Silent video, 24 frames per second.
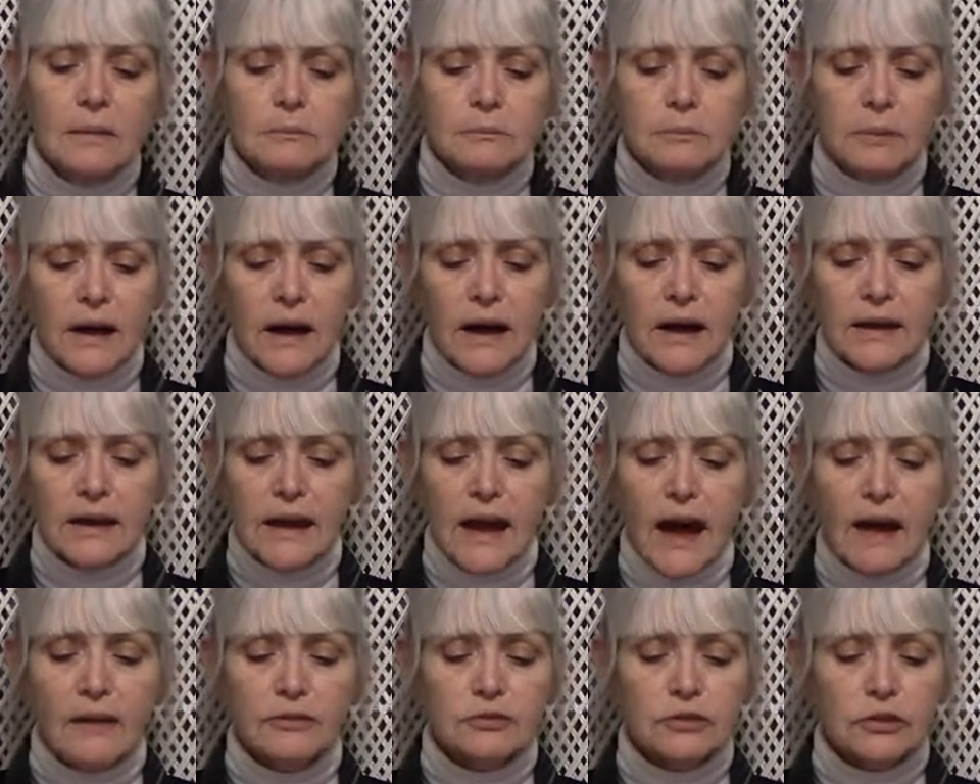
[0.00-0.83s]
But
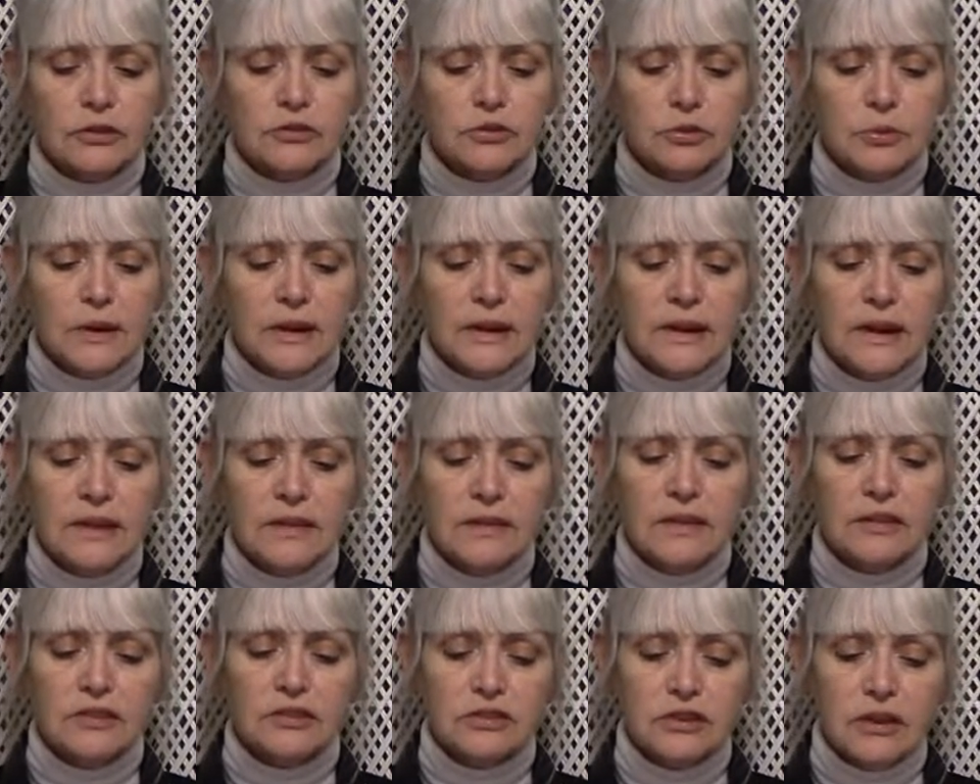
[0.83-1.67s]
after tricking
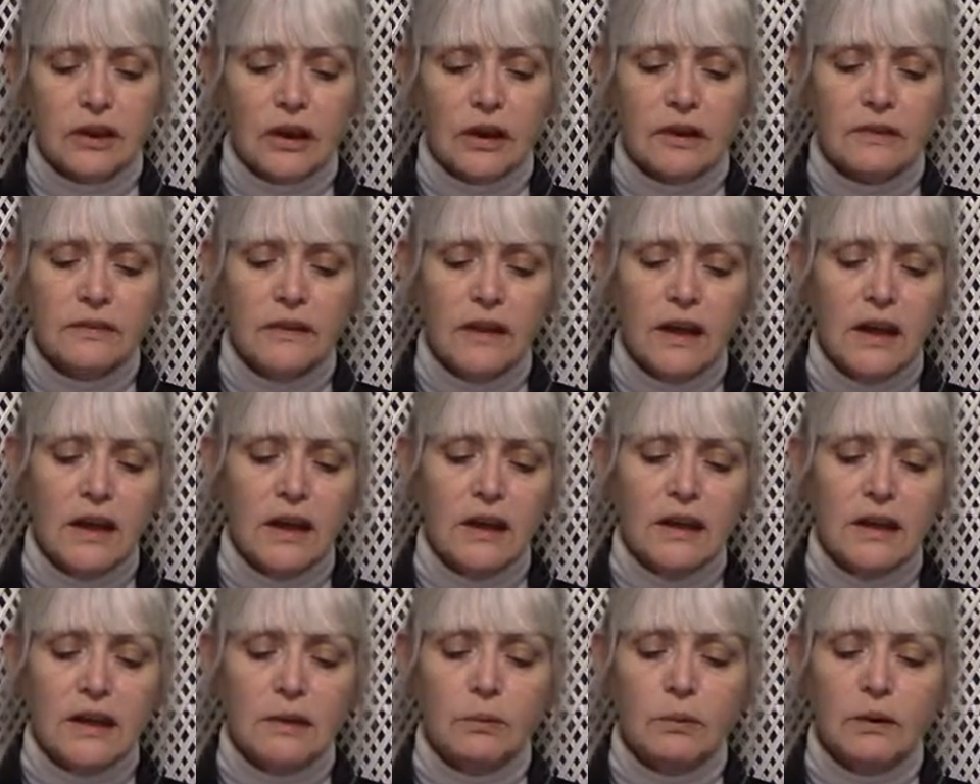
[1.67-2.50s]
the sheriff,
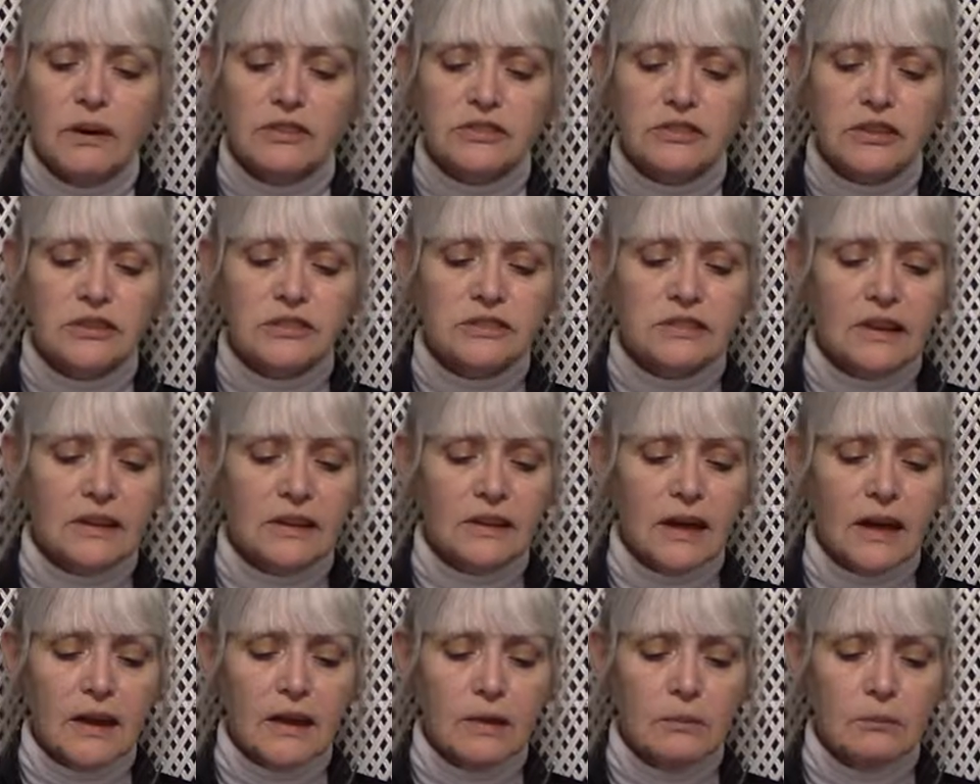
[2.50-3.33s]
he wishes to
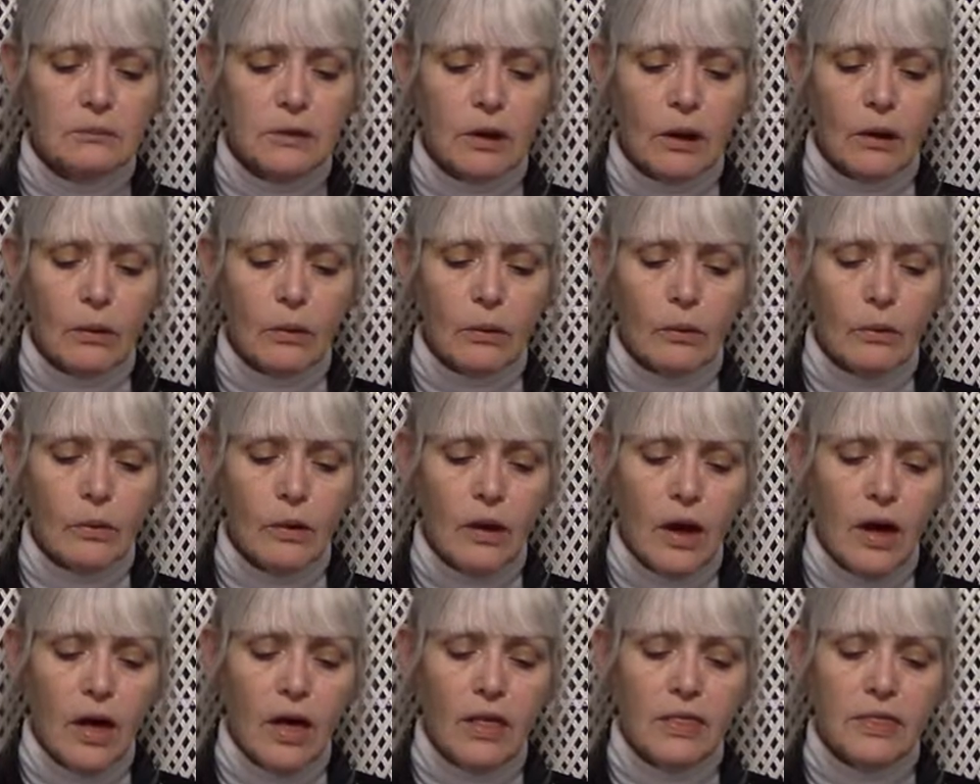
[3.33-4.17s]
let him know
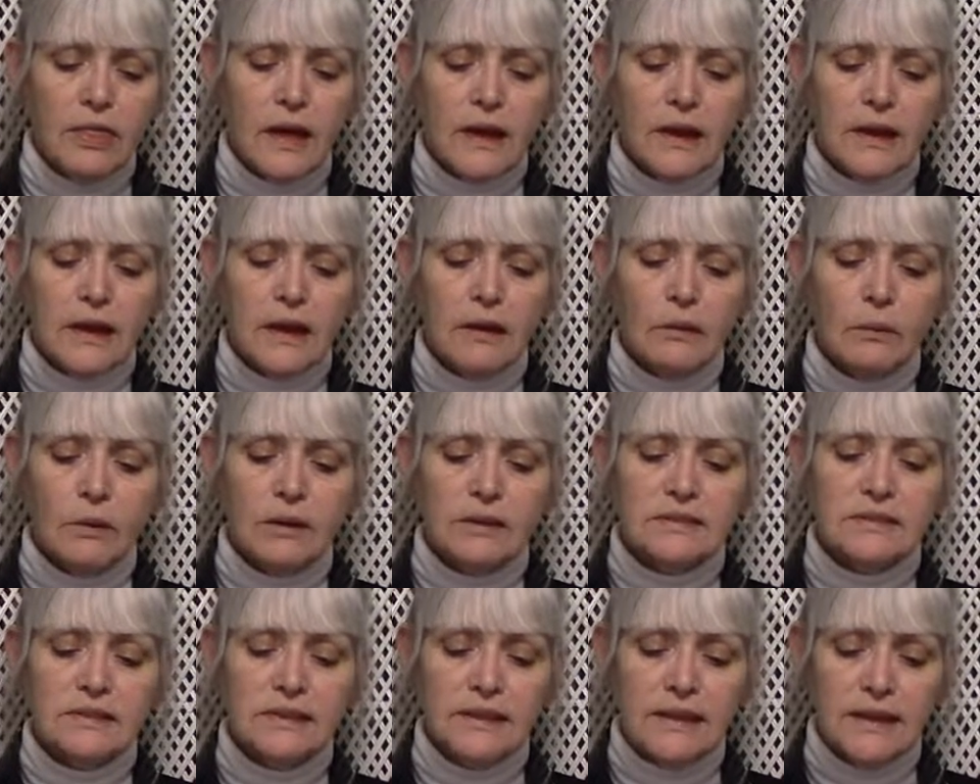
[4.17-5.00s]
that it
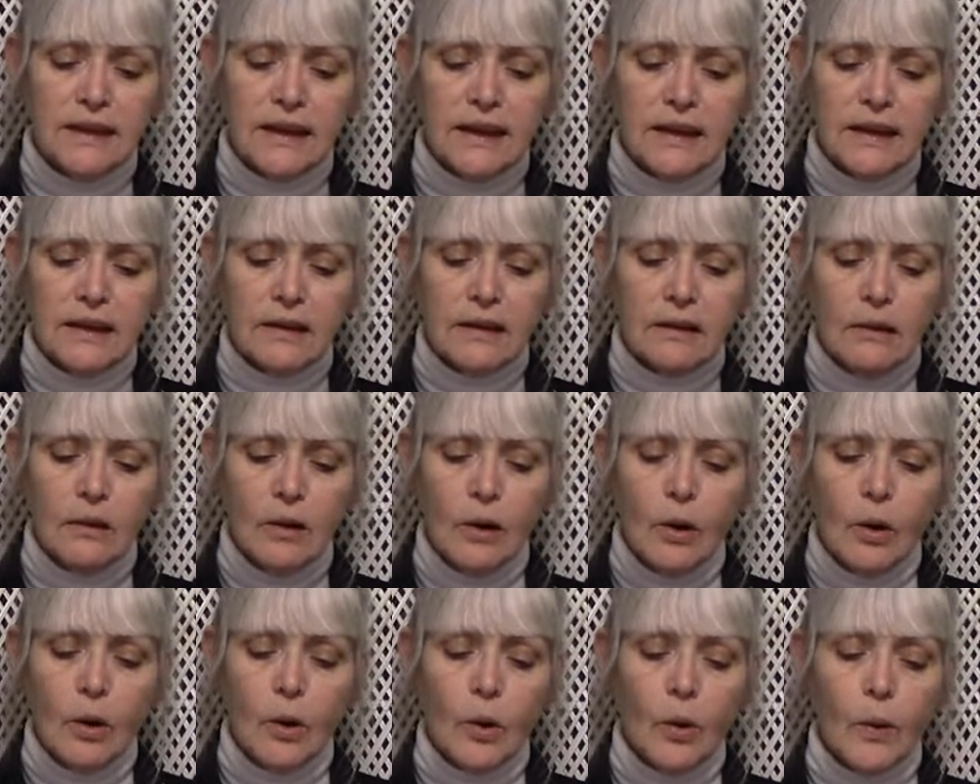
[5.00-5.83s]
was he
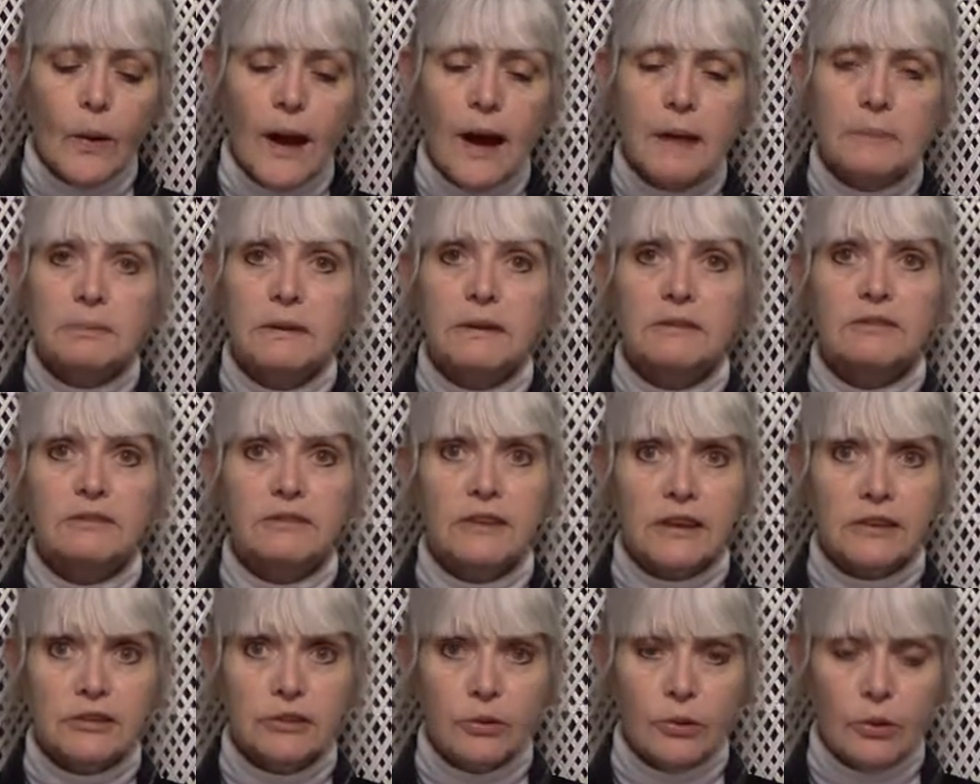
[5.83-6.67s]
who had been
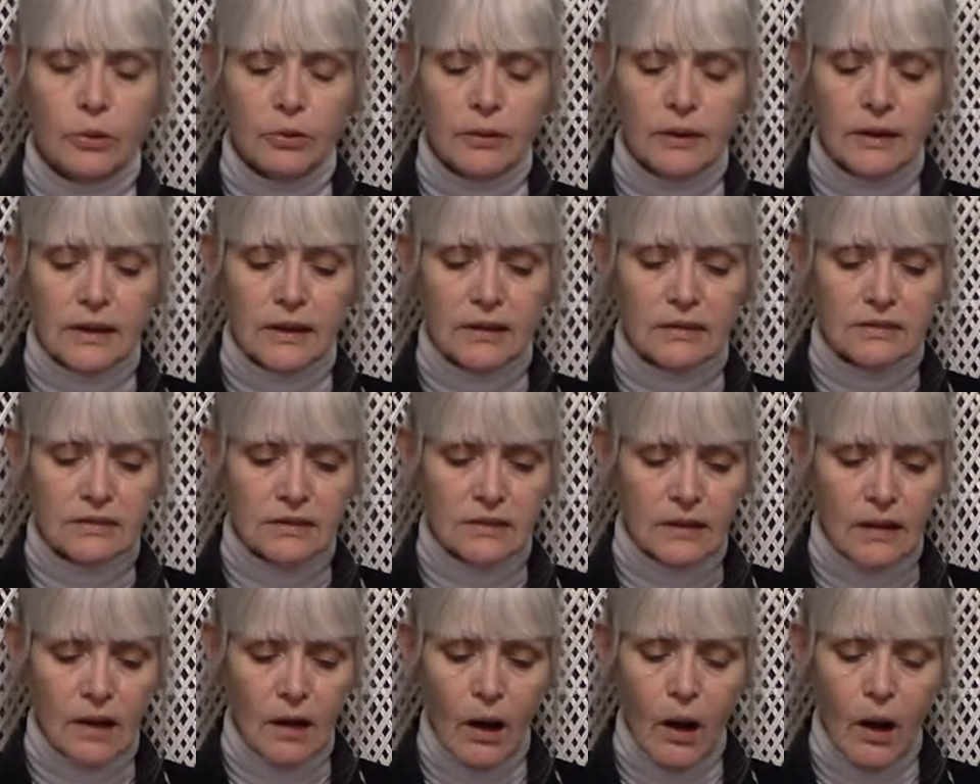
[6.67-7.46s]
victorious.